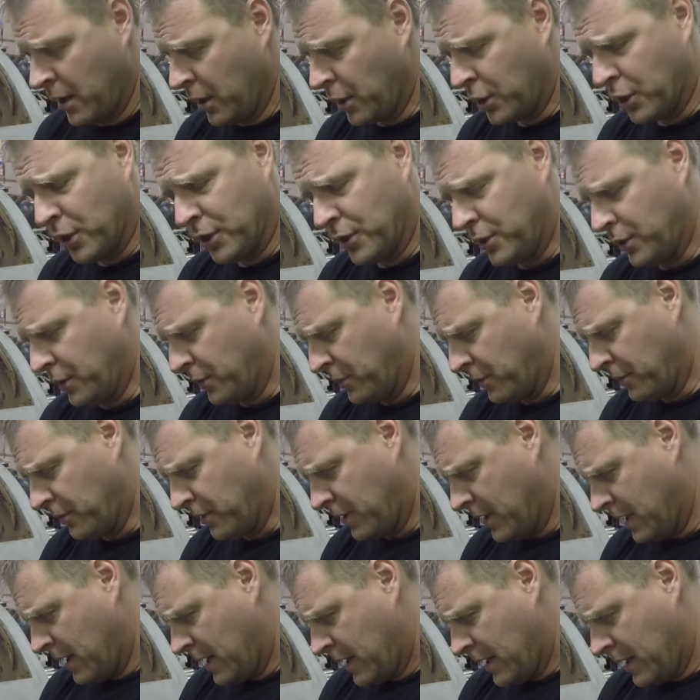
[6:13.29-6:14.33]
Good dude,
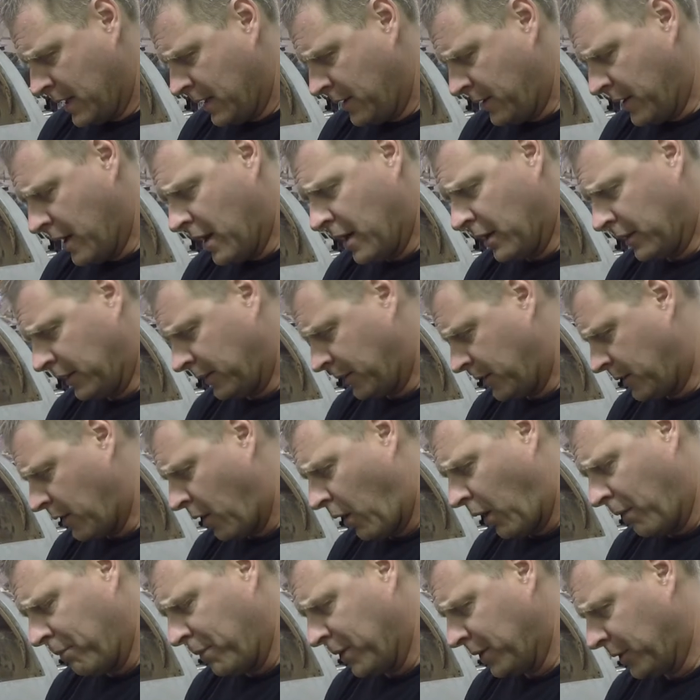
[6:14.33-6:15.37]
young
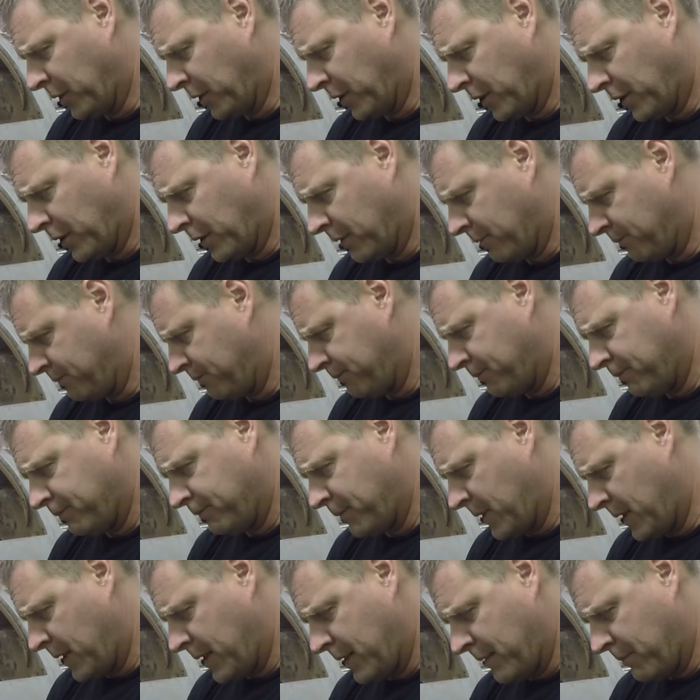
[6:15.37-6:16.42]
car builder,
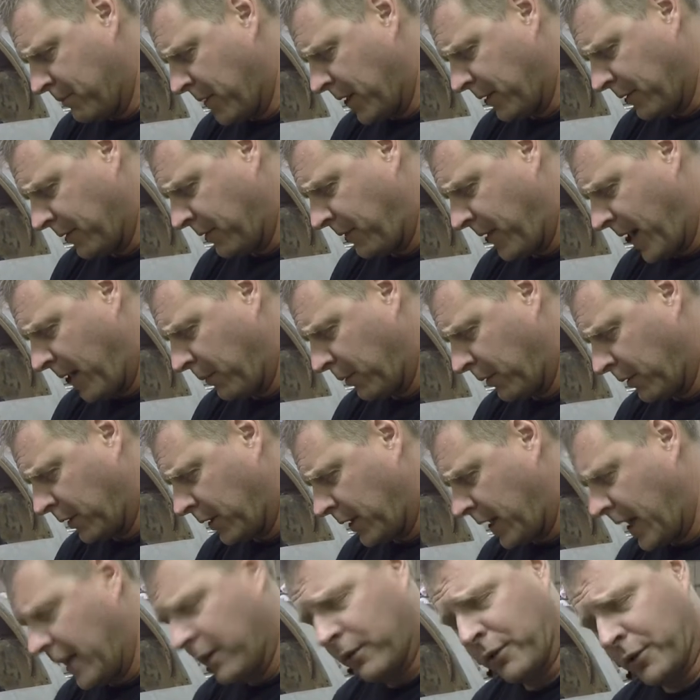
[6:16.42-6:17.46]
metal
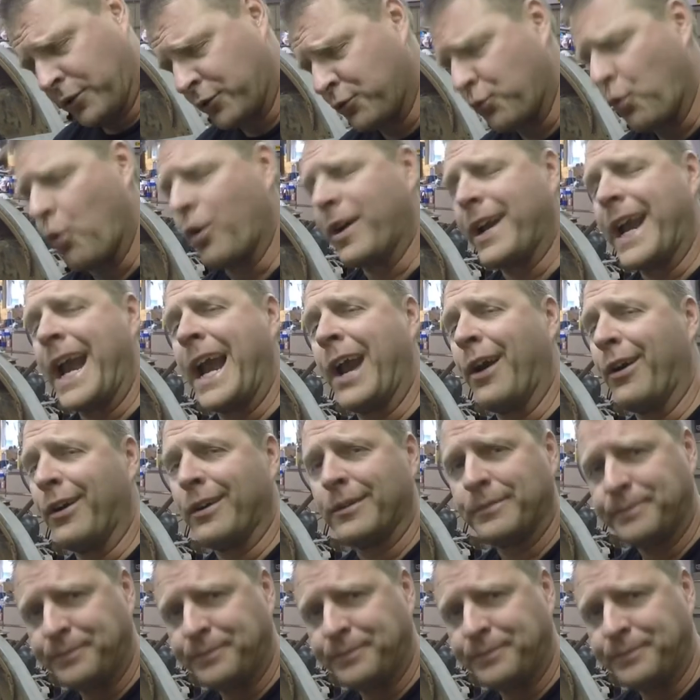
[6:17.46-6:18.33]
fabricator extraordinaire.